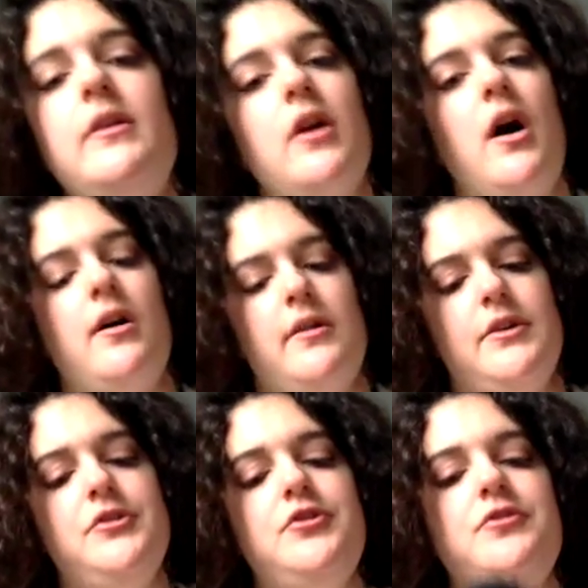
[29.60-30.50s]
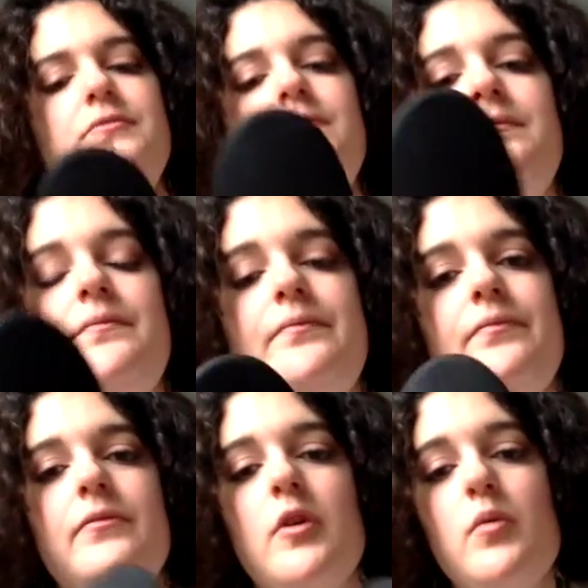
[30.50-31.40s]
in college
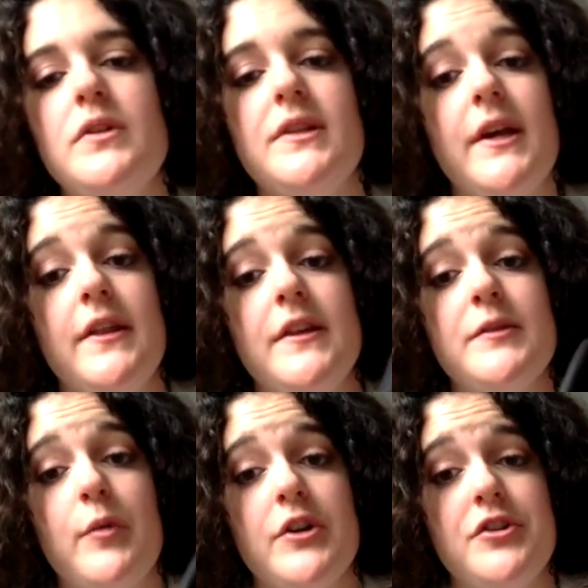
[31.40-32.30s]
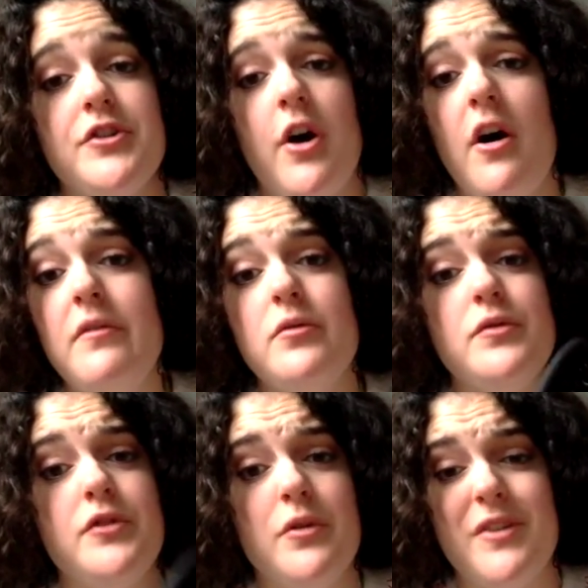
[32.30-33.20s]
was like, this brush is awful,
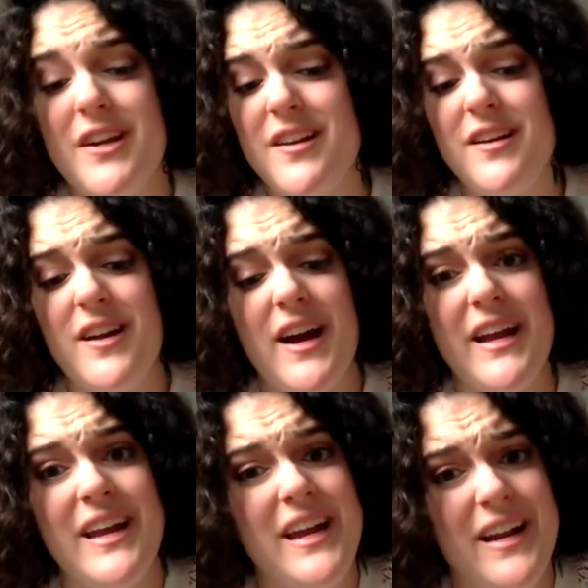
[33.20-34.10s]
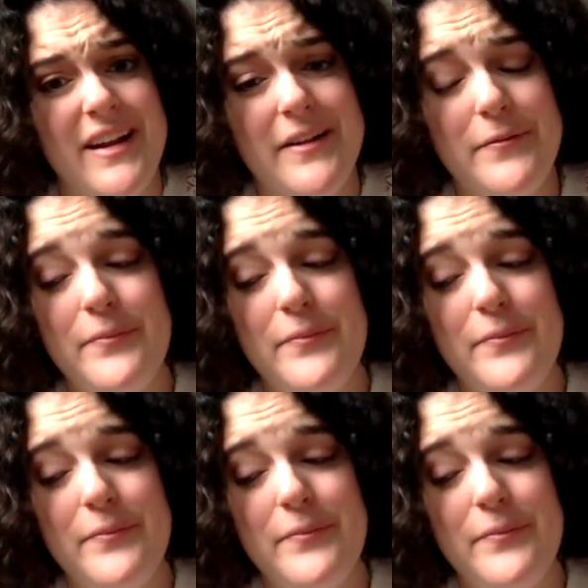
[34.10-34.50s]
don't get it, I hate it.